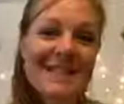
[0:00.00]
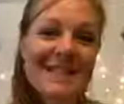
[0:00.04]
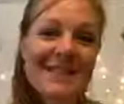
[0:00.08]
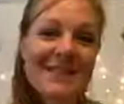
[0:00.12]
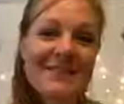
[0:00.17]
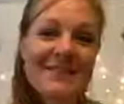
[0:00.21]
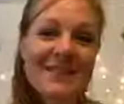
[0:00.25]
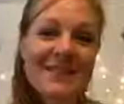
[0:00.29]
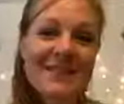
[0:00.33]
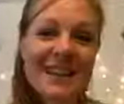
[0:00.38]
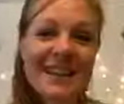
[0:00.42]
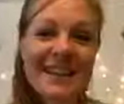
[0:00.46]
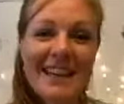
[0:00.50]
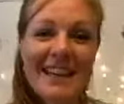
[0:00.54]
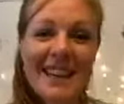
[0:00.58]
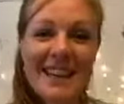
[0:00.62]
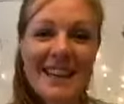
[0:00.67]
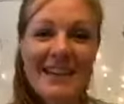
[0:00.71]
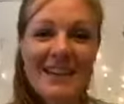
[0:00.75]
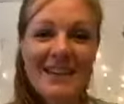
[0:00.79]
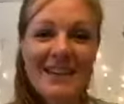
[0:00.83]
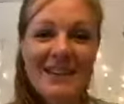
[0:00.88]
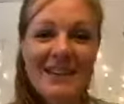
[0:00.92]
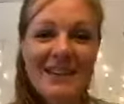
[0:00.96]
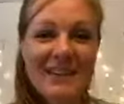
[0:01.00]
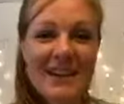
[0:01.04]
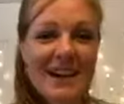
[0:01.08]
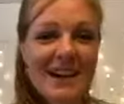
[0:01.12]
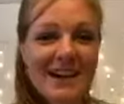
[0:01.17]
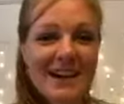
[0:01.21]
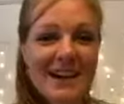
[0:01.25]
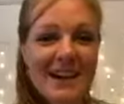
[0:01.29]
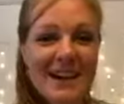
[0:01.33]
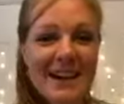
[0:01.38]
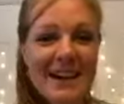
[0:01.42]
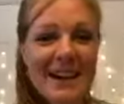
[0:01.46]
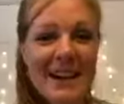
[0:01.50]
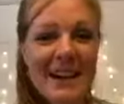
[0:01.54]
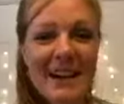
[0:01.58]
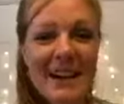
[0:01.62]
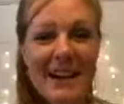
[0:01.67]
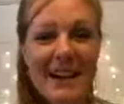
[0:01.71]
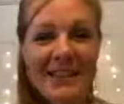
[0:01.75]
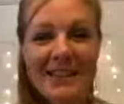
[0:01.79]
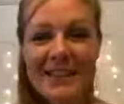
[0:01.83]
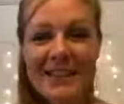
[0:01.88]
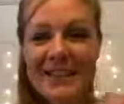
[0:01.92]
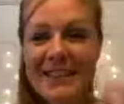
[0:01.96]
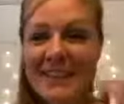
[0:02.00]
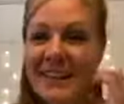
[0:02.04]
dedication right there. Jeez.